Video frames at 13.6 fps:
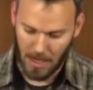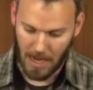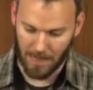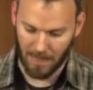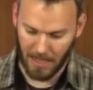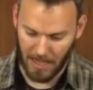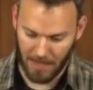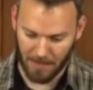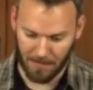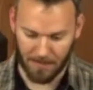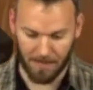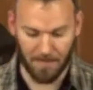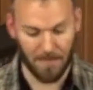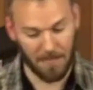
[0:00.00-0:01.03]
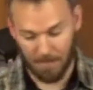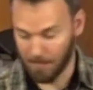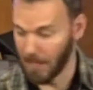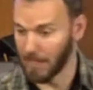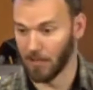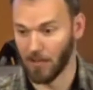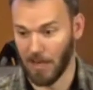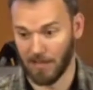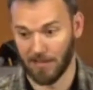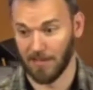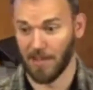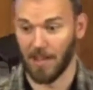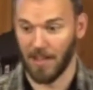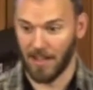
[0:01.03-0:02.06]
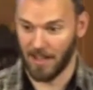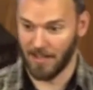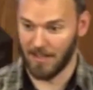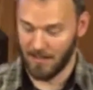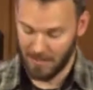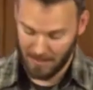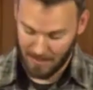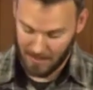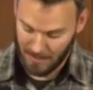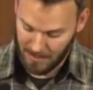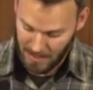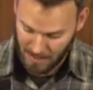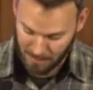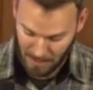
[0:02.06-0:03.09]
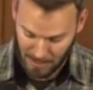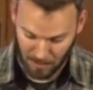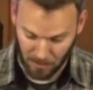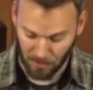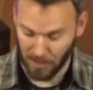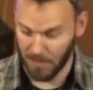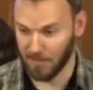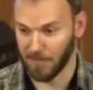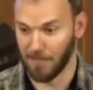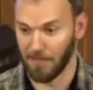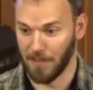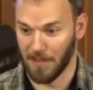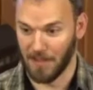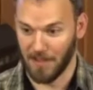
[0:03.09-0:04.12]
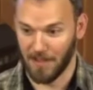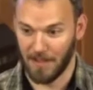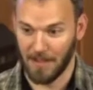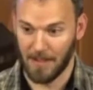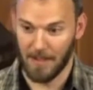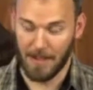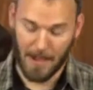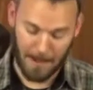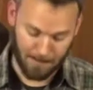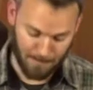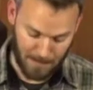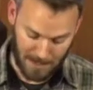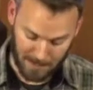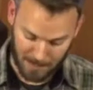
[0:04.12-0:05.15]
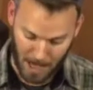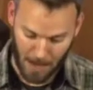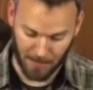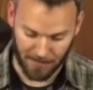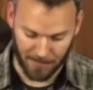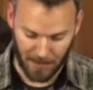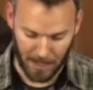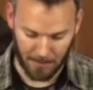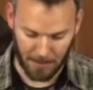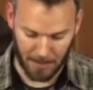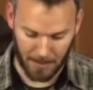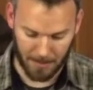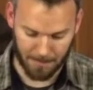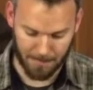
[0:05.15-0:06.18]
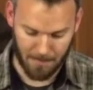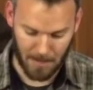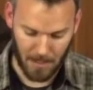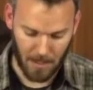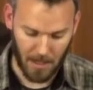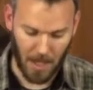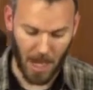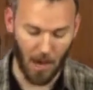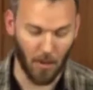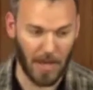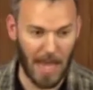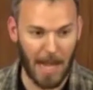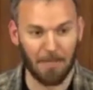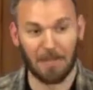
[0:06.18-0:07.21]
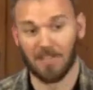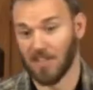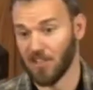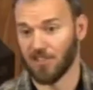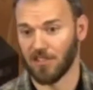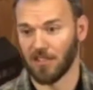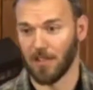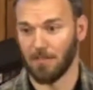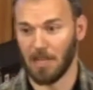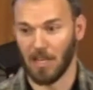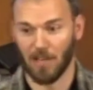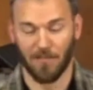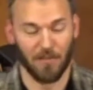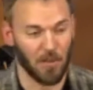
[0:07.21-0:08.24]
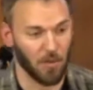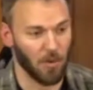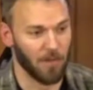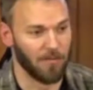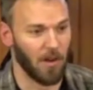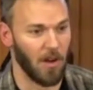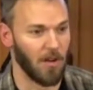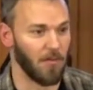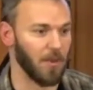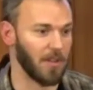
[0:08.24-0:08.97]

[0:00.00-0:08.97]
And then, by the grace of God and by the grace of the Thomas family, we had a petition that many of you were involved